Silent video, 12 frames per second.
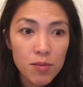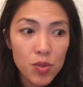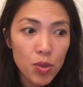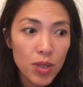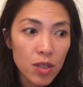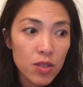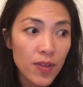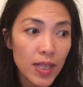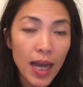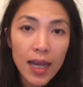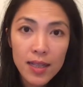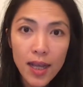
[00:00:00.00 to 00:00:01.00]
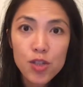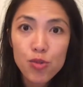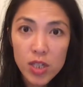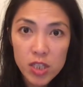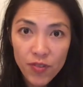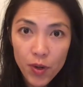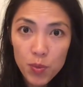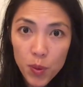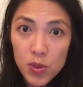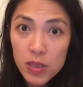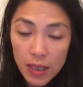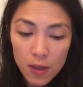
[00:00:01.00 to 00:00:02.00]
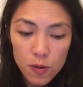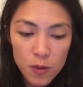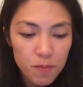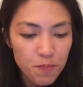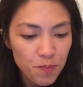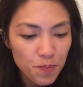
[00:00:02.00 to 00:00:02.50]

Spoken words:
So you can even highlight transferable skills.